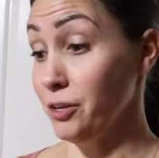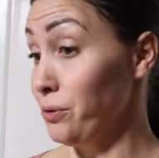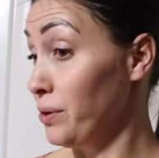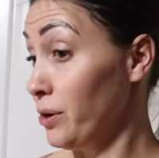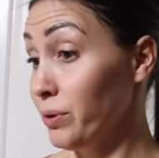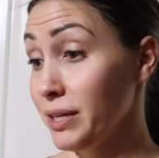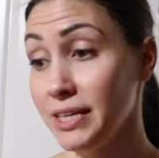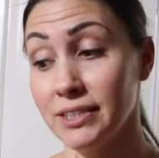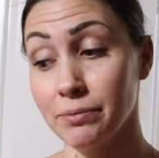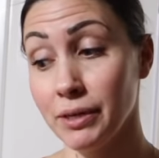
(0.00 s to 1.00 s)
You know what
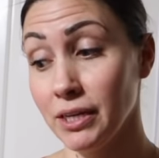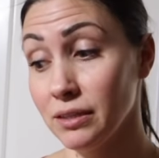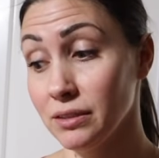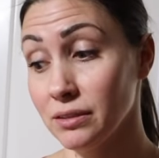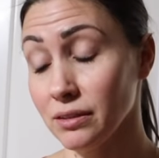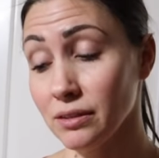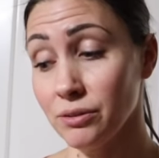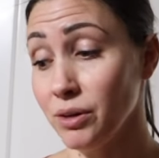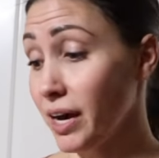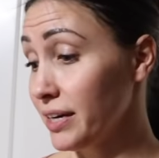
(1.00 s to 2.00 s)
this means.
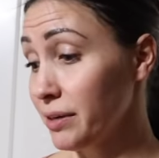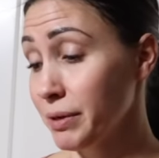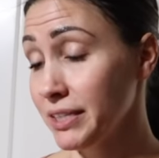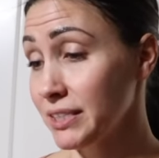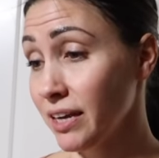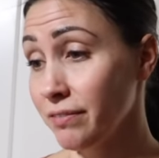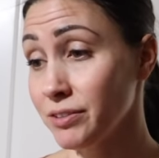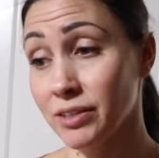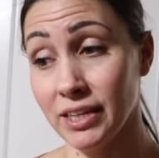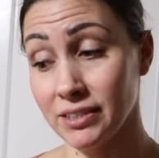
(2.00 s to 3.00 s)
You got into my stuff,
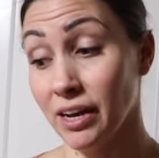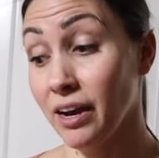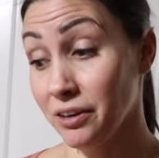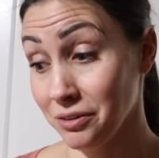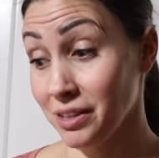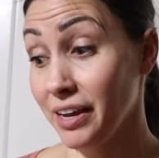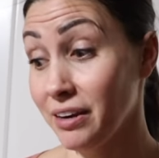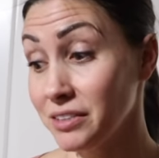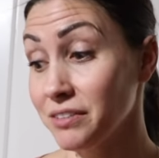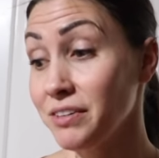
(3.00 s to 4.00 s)
so that's 100
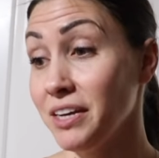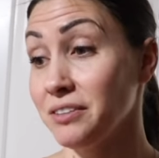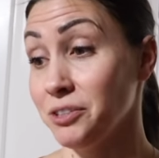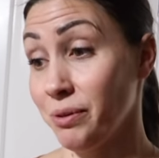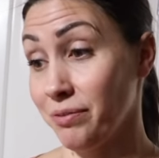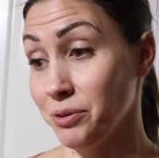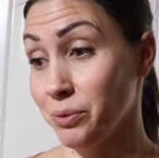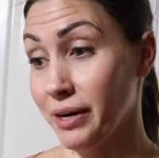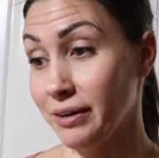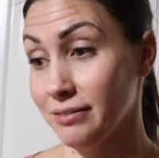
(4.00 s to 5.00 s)
layers of nails you have to wear.